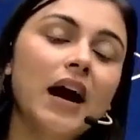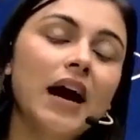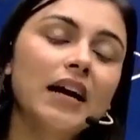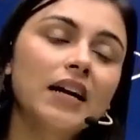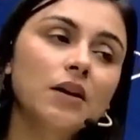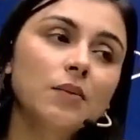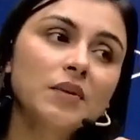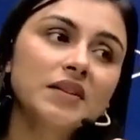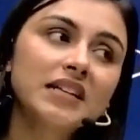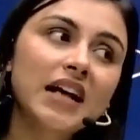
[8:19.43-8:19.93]

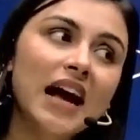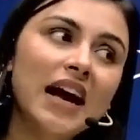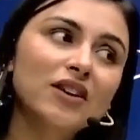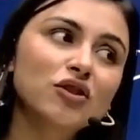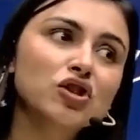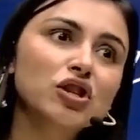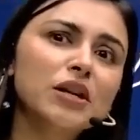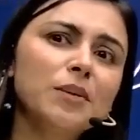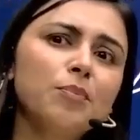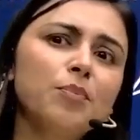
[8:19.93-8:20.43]
atom is
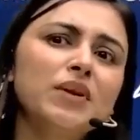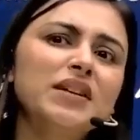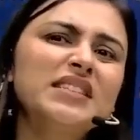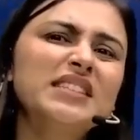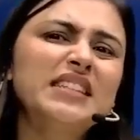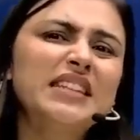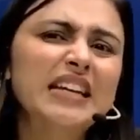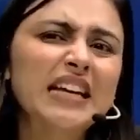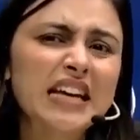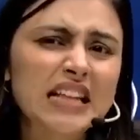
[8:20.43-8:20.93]
actually
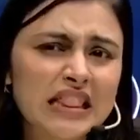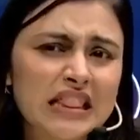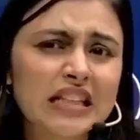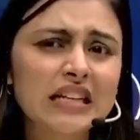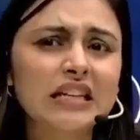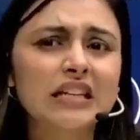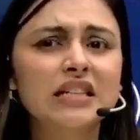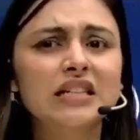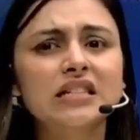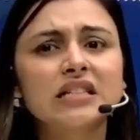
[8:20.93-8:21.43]
present in the
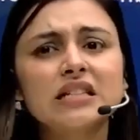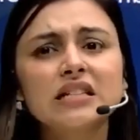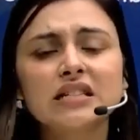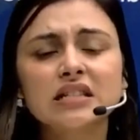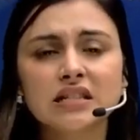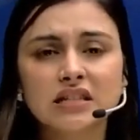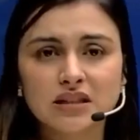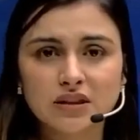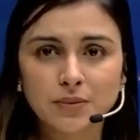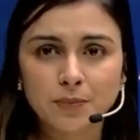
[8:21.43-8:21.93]
crystal
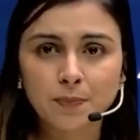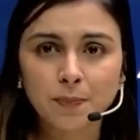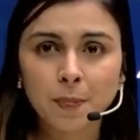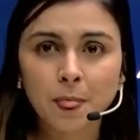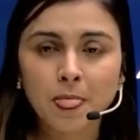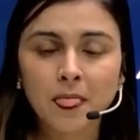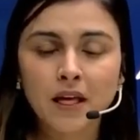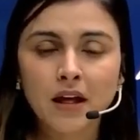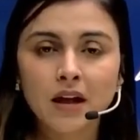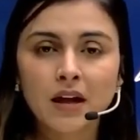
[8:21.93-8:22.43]
system?
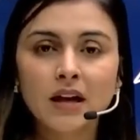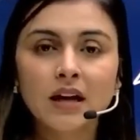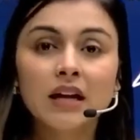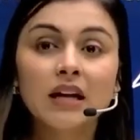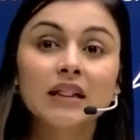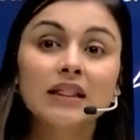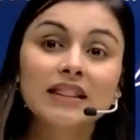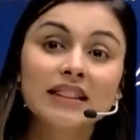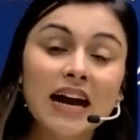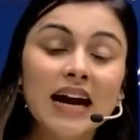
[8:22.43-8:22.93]

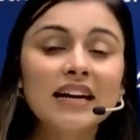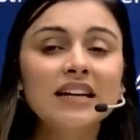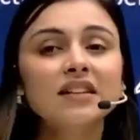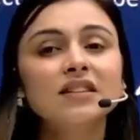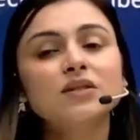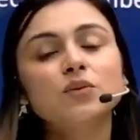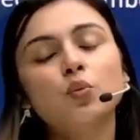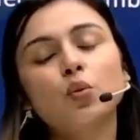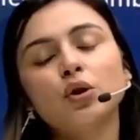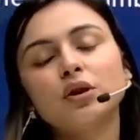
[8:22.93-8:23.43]
That
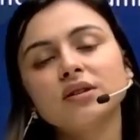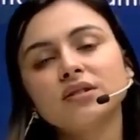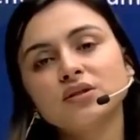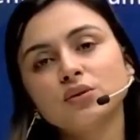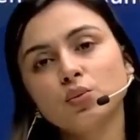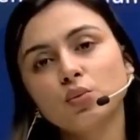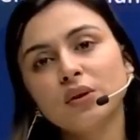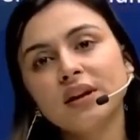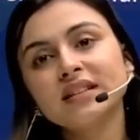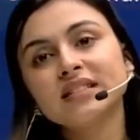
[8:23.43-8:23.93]
is what is
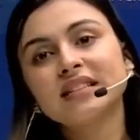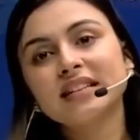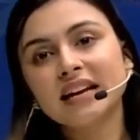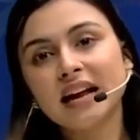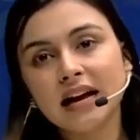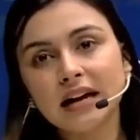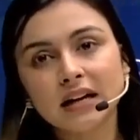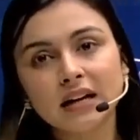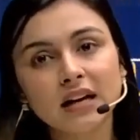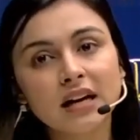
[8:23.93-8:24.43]
known as
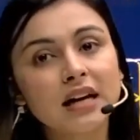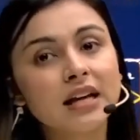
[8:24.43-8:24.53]
rank.